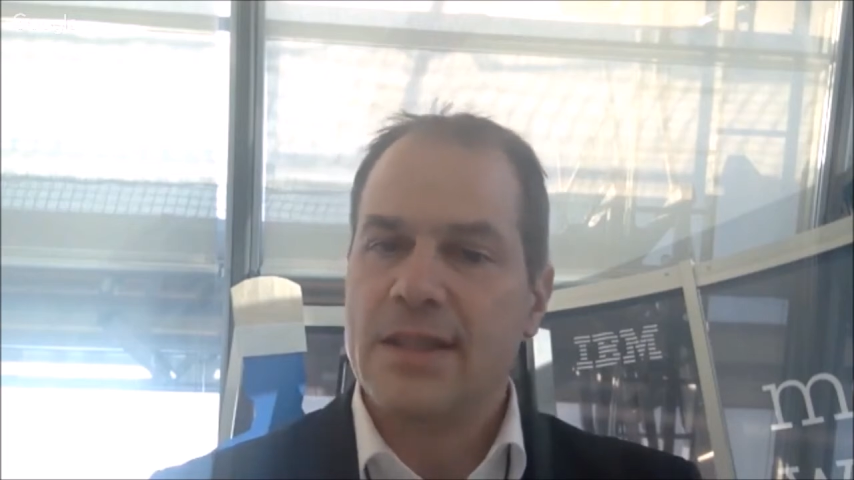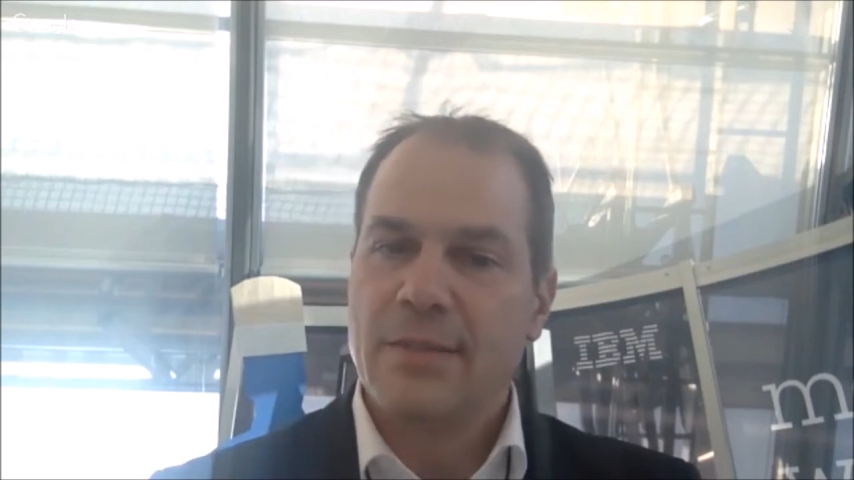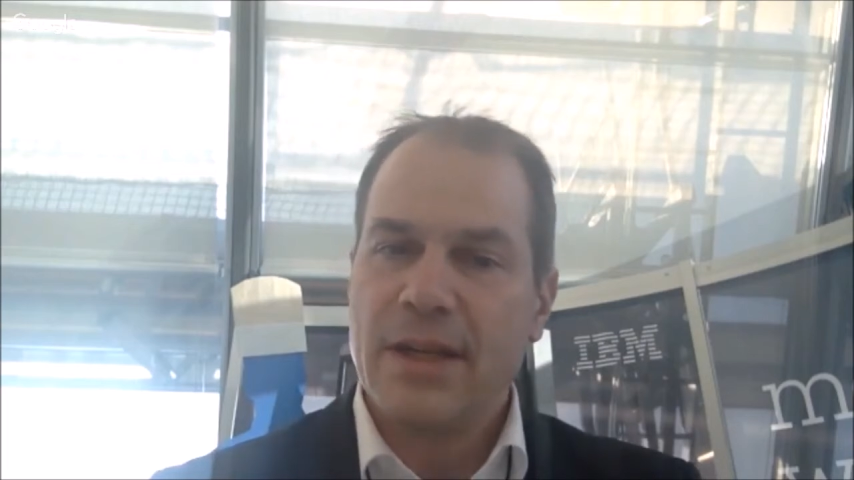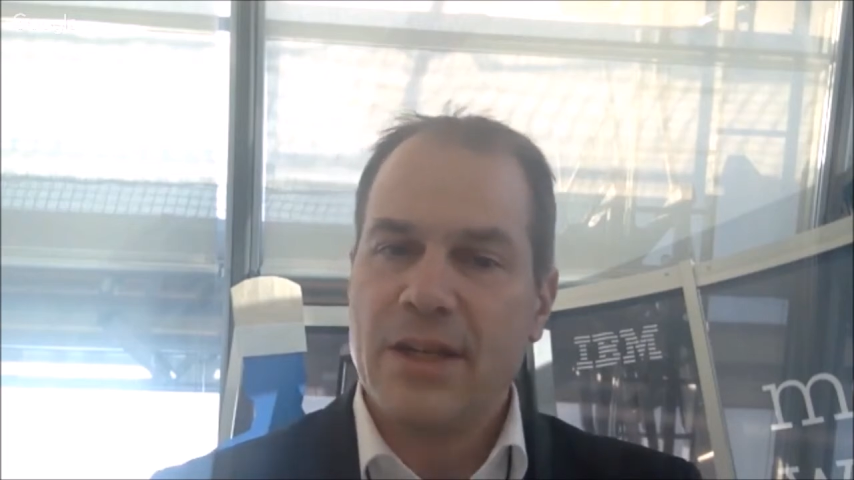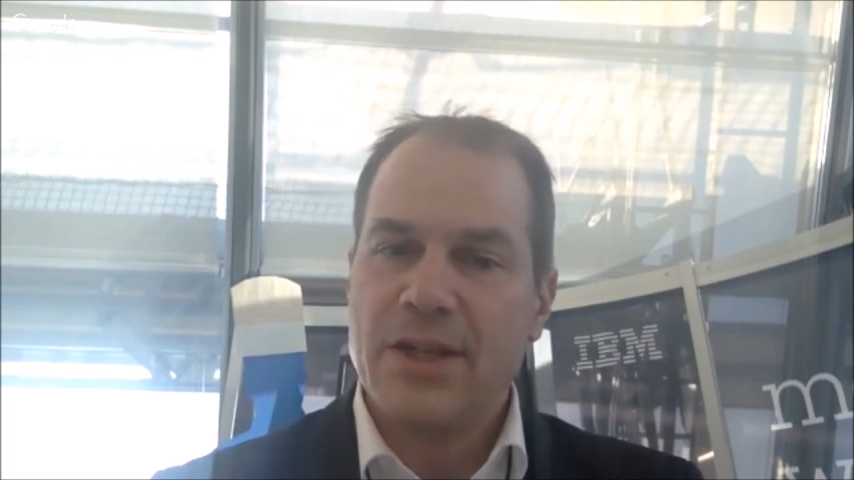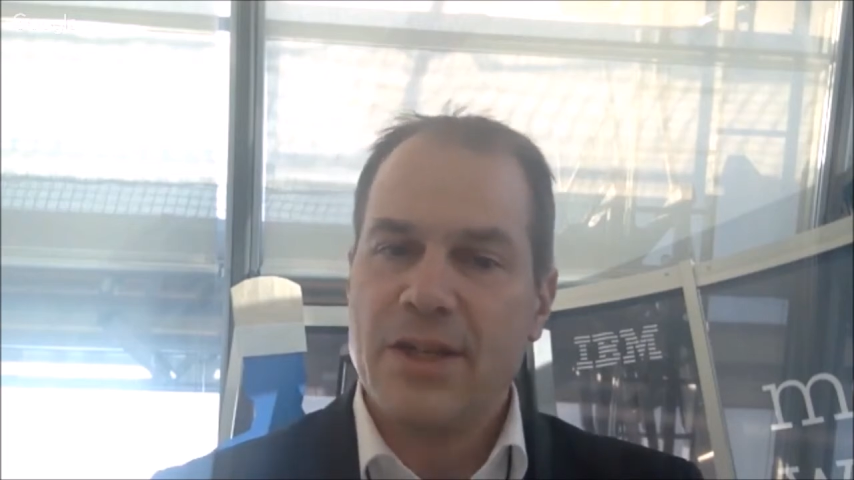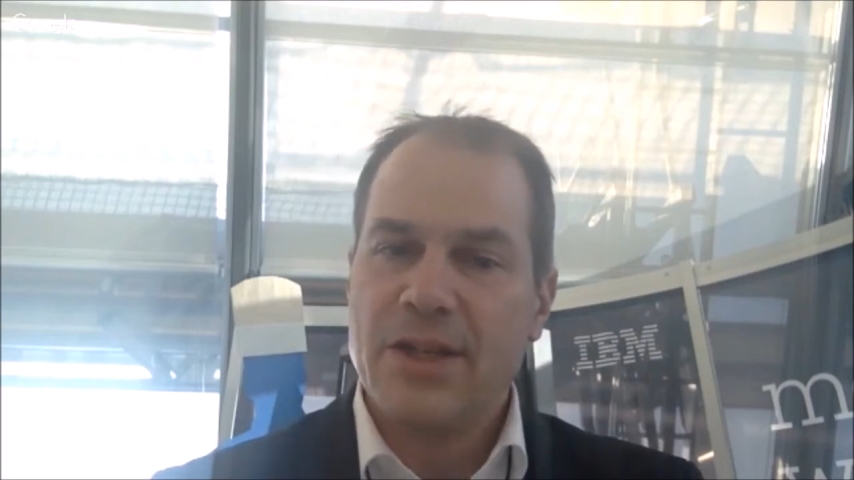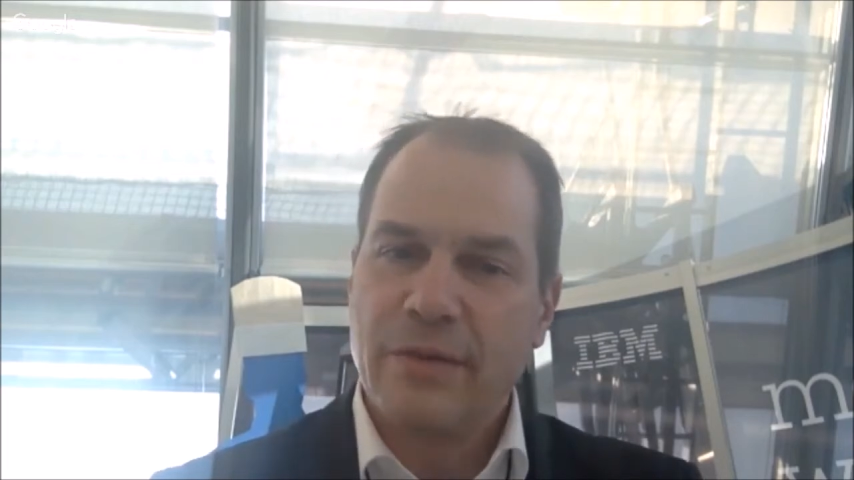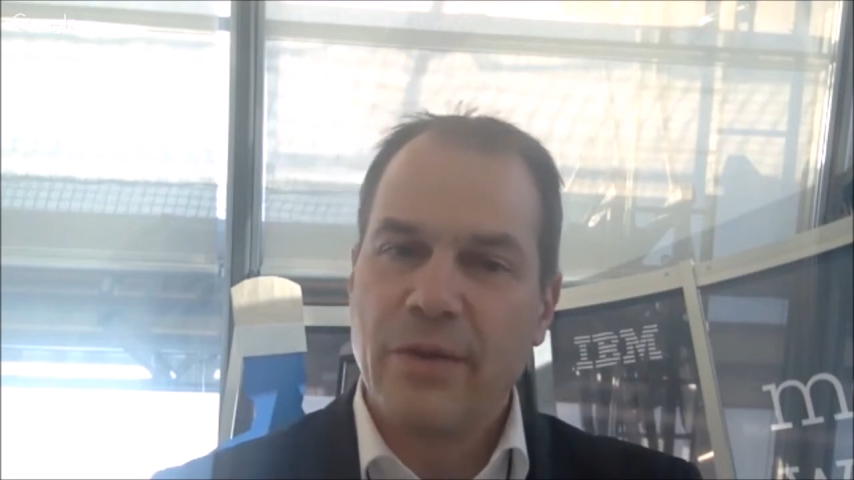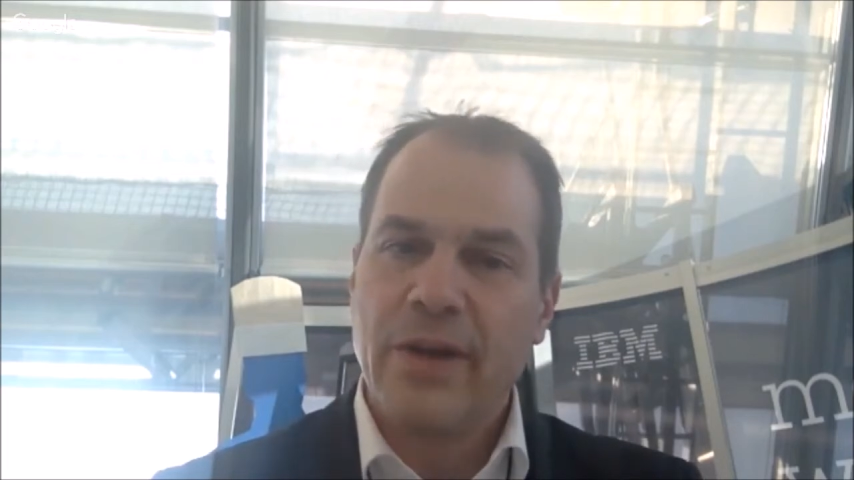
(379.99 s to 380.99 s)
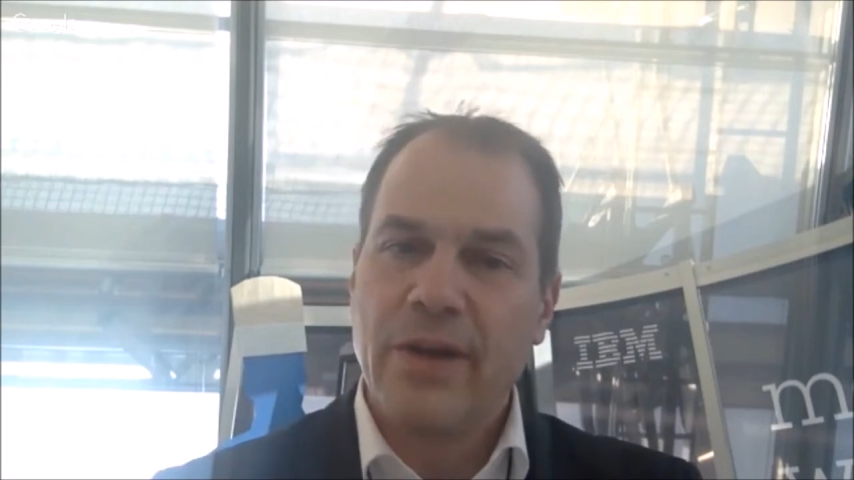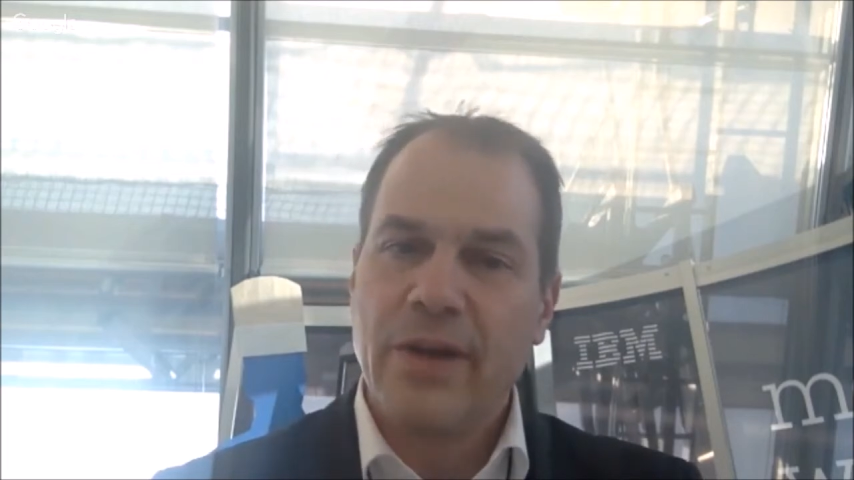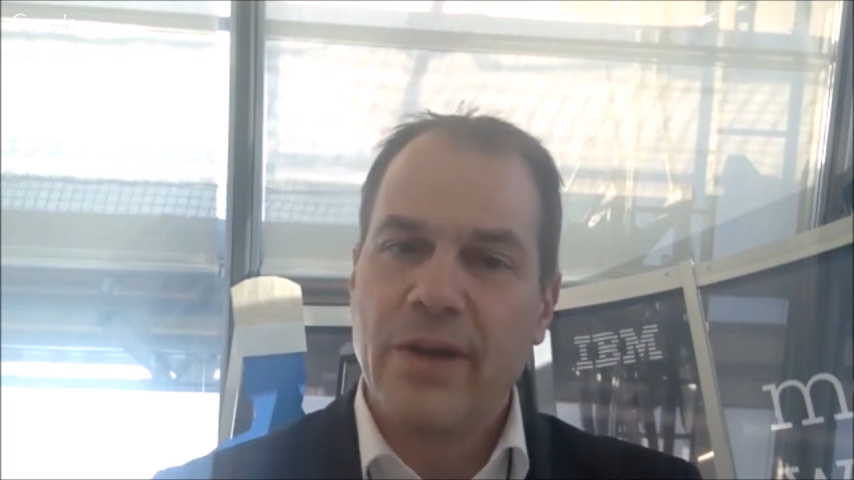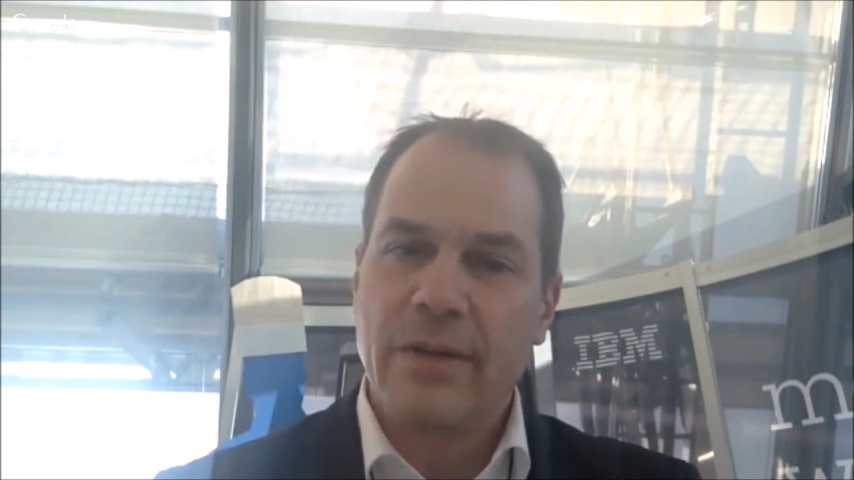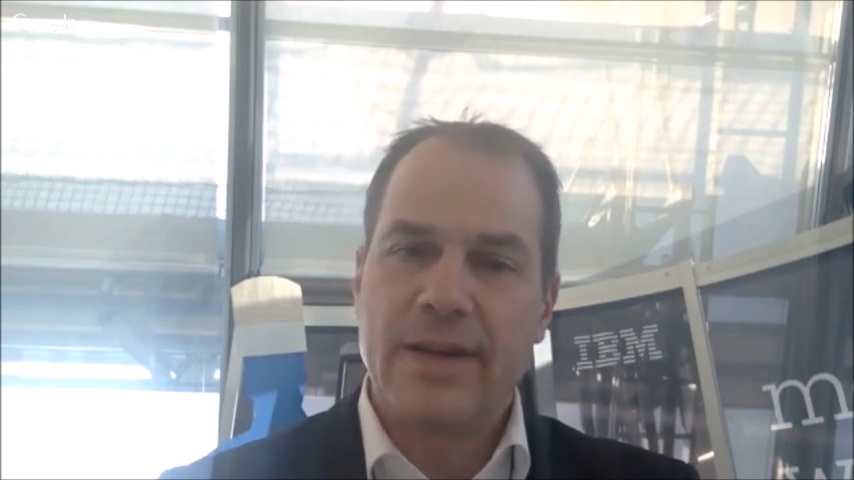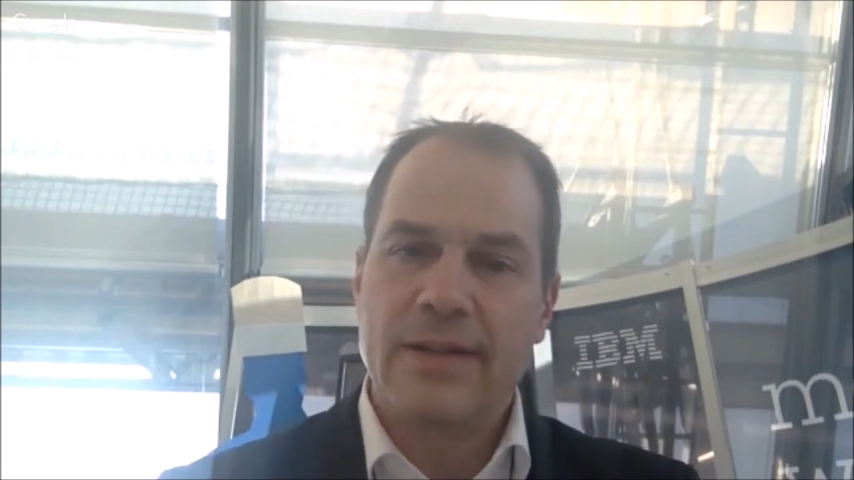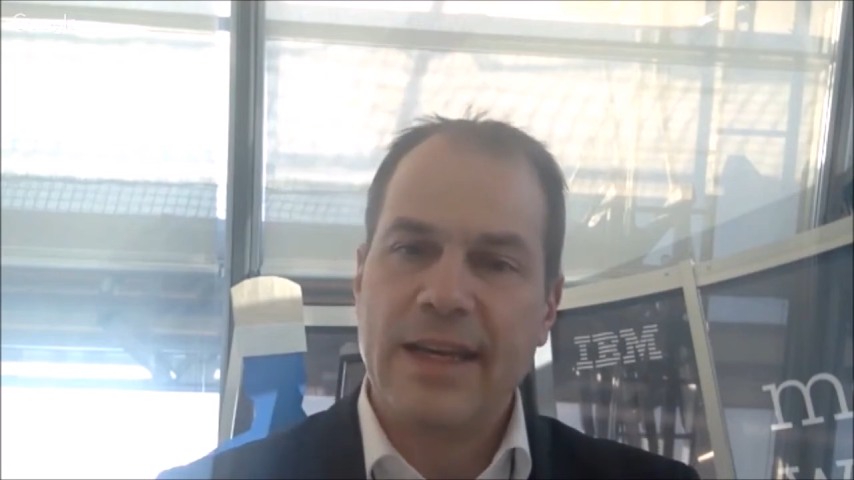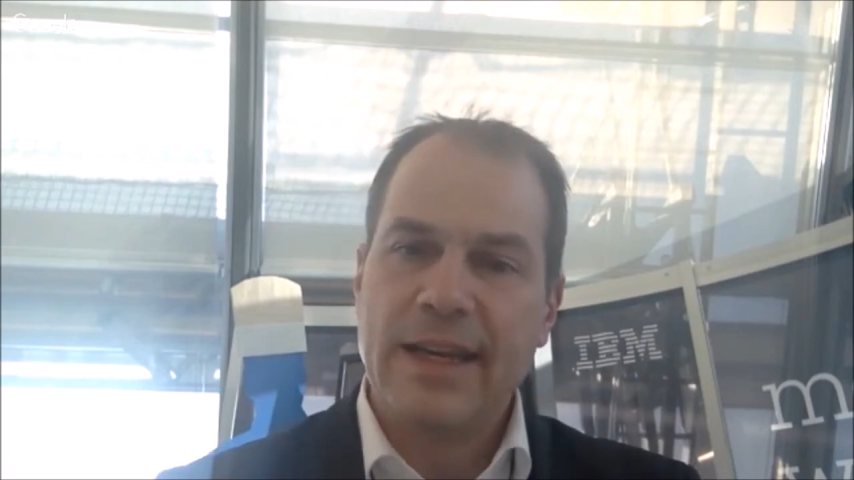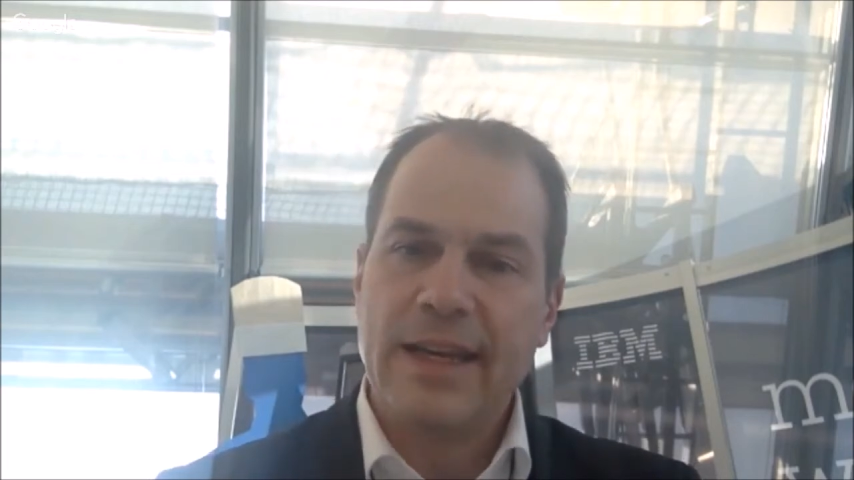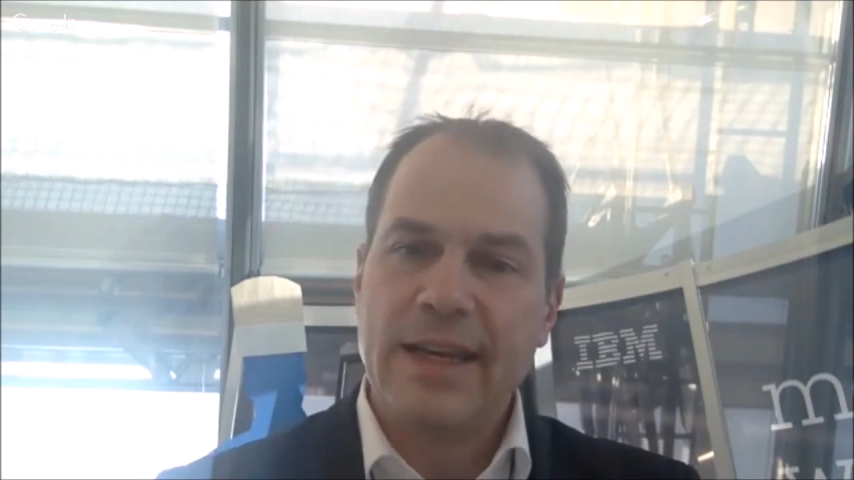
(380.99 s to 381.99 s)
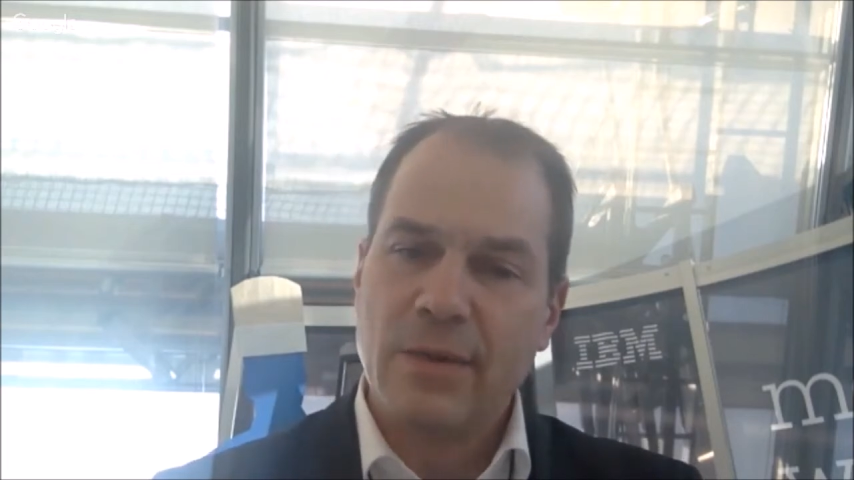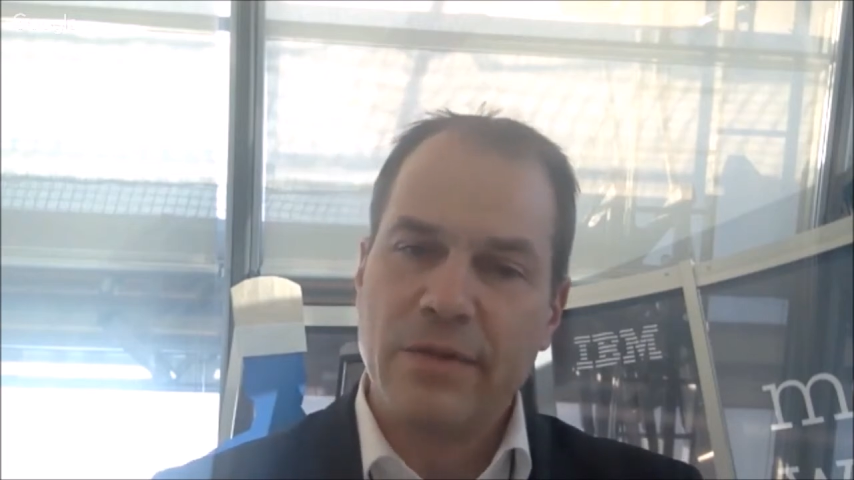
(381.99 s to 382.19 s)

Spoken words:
And just as I mentioned beforehand,